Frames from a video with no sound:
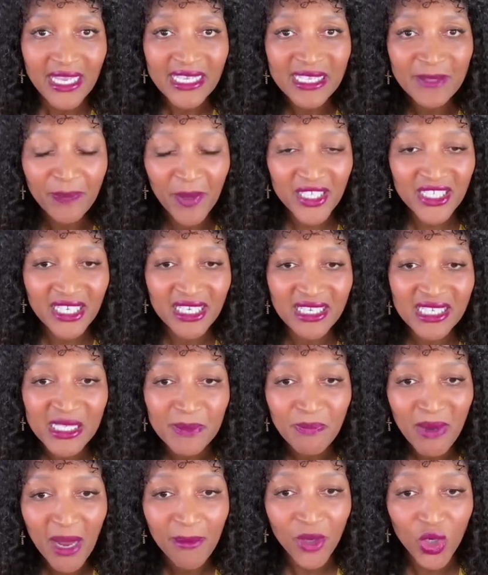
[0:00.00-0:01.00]
especially
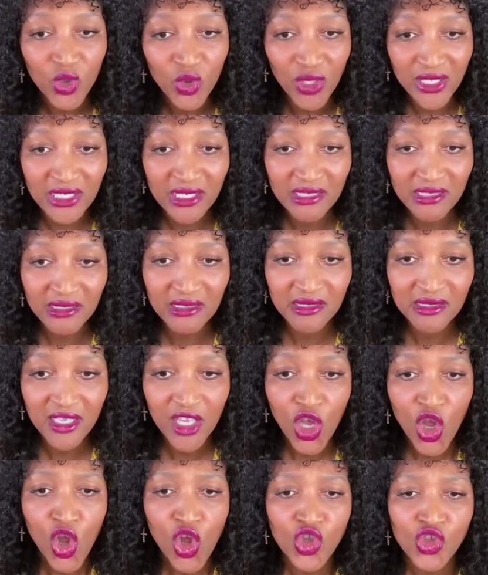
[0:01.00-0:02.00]
these public notices.
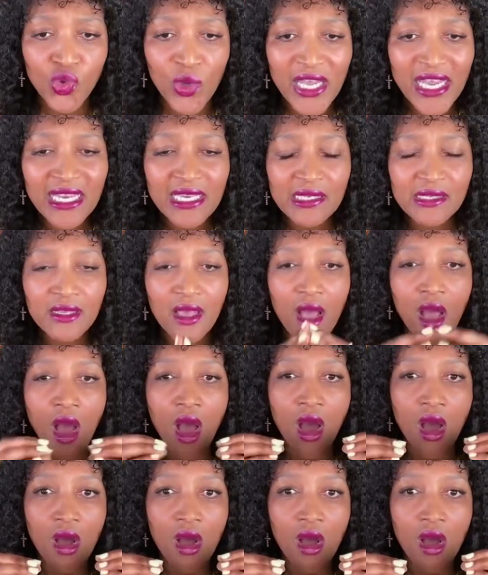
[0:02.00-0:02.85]
So it is